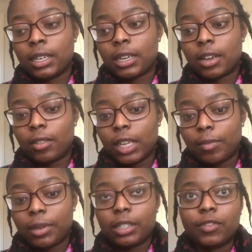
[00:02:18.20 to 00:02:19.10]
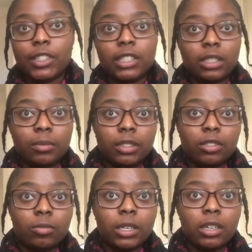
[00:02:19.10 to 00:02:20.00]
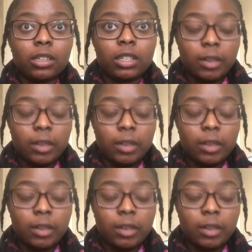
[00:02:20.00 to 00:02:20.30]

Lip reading: And I don't think I've been in a reading slump in a little while.